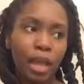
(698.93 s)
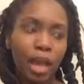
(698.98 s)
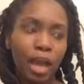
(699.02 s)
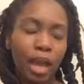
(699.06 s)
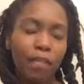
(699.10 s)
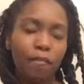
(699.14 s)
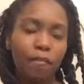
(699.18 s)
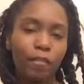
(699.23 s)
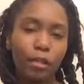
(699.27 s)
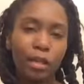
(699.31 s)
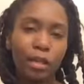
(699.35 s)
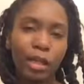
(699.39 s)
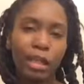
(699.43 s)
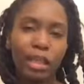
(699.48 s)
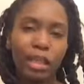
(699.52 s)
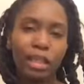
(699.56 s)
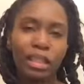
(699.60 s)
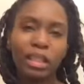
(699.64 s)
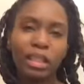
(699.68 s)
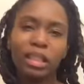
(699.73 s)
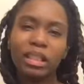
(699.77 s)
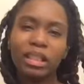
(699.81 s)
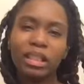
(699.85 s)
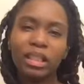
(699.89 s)
I feel
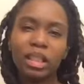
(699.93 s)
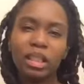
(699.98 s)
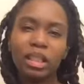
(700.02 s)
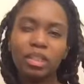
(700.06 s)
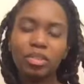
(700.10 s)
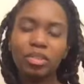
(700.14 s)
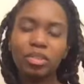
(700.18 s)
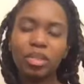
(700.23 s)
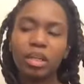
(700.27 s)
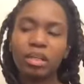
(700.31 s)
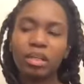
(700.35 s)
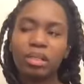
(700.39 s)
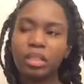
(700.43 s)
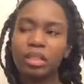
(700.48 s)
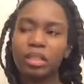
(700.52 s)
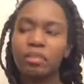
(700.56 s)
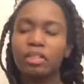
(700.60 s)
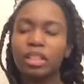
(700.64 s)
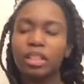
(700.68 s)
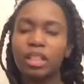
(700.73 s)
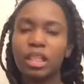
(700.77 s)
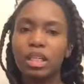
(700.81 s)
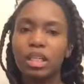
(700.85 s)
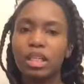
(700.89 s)
like this year,
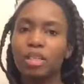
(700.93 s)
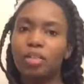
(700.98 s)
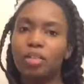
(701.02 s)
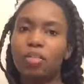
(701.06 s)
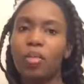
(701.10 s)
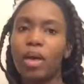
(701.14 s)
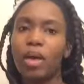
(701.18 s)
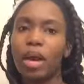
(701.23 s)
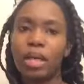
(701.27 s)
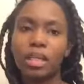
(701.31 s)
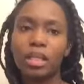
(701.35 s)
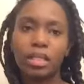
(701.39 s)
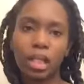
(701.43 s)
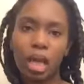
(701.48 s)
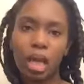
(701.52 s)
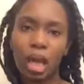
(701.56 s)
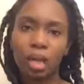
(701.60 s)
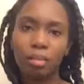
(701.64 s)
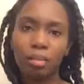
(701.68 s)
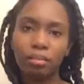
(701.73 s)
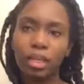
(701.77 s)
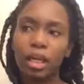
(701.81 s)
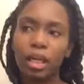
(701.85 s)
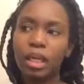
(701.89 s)
2017, is grind
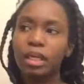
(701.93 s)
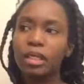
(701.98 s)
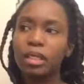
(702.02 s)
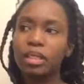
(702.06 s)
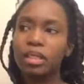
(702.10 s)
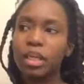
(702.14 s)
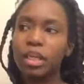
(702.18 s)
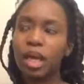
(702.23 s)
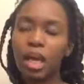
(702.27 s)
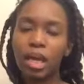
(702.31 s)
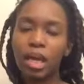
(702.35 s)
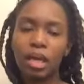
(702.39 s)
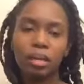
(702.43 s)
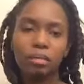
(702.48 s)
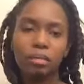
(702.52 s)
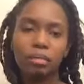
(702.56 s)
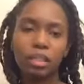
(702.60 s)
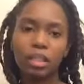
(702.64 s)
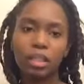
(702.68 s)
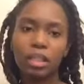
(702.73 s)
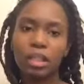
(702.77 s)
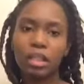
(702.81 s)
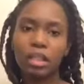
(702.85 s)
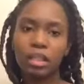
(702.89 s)
time. Like, time
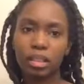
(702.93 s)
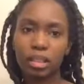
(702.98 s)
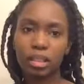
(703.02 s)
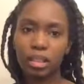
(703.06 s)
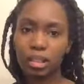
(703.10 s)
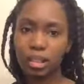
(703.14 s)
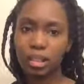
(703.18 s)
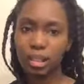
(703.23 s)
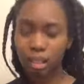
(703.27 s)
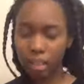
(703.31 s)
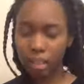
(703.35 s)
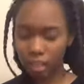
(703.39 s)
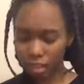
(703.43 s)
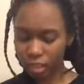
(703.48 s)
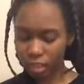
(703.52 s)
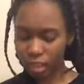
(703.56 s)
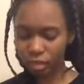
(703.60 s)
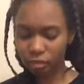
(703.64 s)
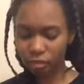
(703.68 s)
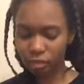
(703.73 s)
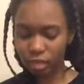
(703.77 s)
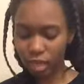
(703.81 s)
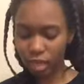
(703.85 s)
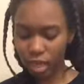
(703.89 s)
to get
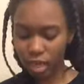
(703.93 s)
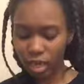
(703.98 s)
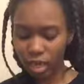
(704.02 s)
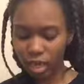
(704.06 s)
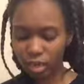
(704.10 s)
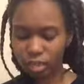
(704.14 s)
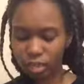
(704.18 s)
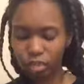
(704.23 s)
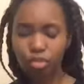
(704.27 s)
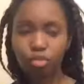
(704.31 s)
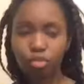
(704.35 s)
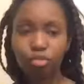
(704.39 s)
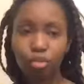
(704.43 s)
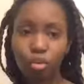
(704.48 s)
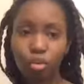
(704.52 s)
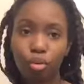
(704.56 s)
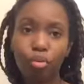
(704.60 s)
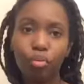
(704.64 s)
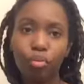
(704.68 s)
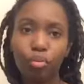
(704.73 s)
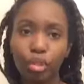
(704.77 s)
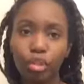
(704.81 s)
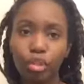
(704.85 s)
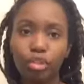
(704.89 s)
stuff done.
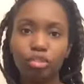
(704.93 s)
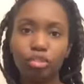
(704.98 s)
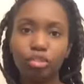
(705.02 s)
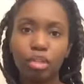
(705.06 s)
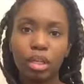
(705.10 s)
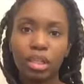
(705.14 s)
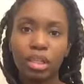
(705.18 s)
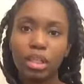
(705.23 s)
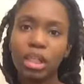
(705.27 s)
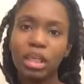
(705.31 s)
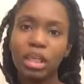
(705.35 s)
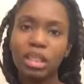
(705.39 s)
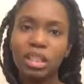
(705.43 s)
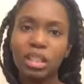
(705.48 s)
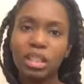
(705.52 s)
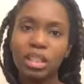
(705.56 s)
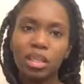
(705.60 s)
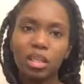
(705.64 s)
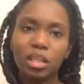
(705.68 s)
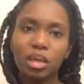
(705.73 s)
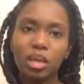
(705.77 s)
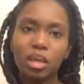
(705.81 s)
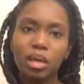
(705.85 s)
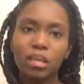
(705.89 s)
So when
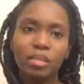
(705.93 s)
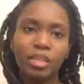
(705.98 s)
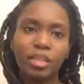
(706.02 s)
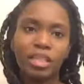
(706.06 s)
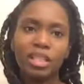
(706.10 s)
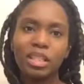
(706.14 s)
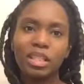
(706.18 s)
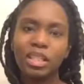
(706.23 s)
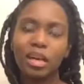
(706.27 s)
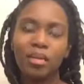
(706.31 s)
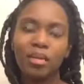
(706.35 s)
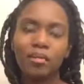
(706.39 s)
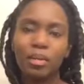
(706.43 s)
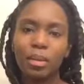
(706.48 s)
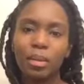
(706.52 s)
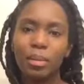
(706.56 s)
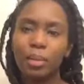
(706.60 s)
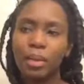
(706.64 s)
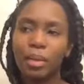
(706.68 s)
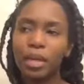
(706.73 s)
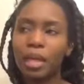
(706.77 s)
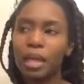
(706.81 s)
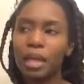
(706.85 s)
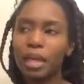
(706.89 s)
2018 comes, it's
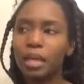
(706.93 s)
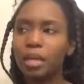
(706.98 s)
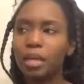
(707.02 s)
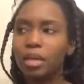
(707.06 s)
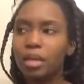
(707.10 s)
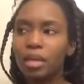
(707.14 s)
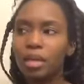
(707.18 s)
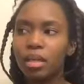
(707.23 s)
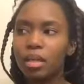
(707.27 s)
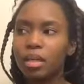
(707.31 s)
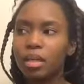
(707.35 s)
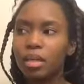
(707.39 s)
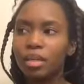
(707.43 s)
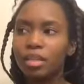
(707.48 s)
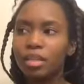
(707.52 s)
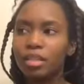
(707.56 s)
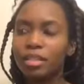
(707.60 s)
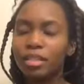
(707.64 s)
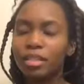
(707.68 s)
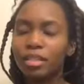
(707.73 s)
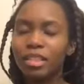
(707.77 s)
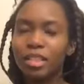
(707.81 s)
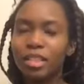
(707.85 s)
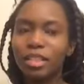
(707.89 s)
nothing but
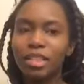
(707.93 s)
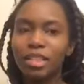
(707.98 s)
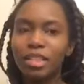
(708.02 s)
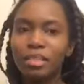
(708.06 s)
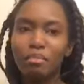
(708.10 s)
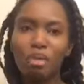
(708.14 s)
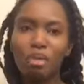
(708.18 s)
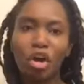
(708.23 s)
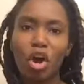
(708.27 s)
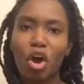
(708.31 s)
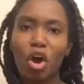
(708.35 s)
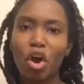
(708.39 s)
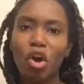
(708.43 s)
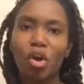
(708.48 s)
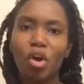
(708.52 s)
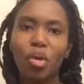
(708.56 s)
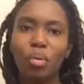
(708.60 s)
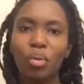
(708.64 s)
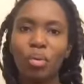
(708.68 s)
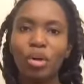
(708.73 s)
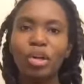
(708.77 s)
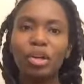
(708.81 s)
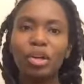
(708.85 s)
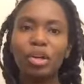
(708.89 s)
just my
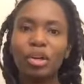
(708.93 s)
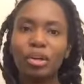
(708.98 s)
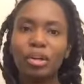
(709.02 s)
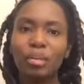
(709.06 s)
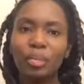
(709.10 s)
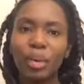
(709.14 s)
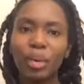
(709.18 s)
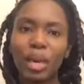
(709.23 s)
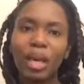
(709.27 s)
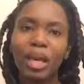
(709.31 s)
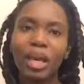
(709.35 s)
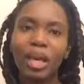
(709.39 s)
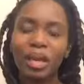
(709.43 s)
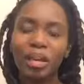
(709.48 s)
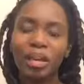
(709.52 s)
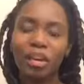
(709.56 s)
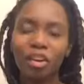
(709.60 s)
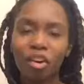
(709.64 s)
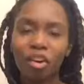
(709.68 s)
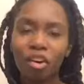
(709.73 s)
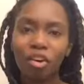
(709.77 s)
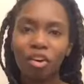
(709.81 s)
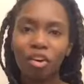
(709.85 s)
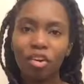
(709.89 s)
hard work paying
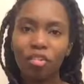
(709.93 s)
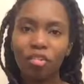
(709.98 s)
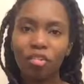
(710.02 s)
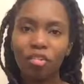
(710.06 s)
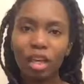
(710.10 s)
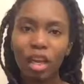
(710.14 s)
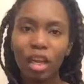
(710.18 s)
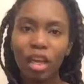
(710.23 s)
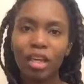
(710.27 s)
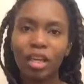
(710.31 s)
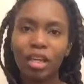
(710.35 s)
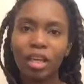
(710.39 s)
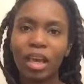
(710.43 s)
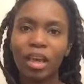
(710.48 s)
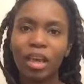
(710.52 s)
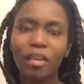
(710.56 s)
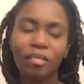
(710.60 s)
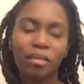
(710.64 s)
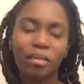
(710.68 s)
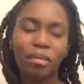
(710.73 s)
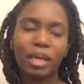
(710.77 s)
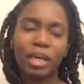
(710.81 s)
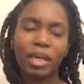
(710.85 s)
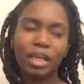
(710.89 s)
off. Like,
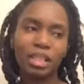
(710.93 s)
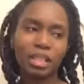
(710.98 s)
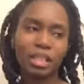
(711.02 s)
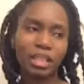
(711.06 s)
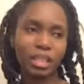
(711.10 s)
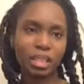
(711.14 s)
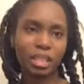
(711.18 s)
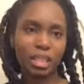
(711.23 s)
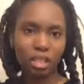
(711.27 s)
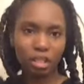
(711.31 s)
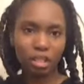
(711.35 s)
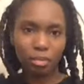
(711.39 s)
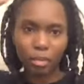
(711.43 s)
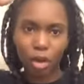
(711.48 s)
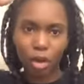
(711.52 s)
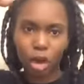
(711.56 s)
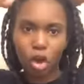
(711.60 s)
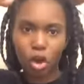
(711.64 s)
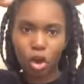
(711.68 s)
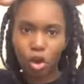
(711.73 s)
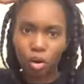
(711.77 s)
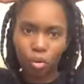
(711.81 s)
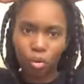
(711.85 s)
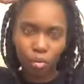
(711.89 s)
everybody gets to see my
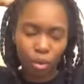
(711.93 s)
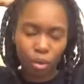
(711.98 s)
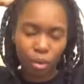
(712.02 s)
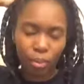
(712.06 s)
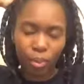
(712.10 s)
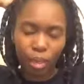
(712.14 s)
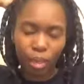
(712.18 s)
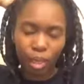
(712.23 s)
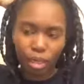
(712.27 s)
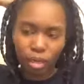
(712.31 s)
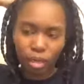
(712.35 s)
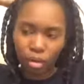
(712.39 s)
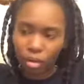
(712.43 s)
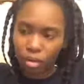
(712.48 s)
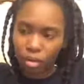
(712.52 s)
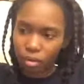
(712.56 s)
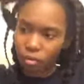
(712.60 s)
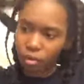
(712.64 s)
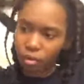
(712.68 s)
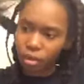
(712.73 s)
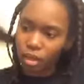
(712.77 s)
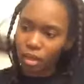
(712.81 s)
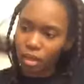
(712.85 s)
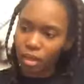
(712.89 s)
hard work paying
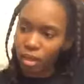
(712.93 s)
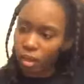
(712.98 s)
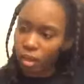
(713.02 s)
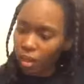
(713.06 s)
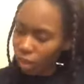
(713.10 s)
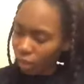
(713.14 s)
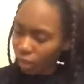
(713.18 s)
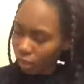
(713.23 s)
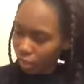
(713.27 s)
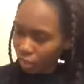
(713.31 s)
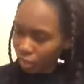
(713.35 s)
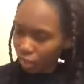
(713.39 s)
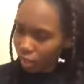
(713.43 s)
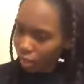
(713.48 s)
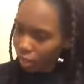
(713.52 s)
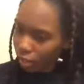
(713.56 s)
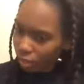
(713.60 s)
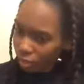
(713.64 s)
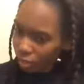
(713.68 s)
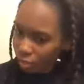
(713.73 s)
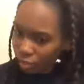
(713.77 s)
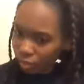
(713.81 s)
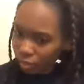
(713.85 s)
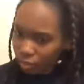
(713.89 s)
off.
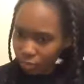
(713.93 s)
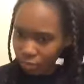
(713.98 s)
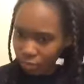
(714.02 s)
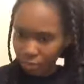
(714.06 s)
And,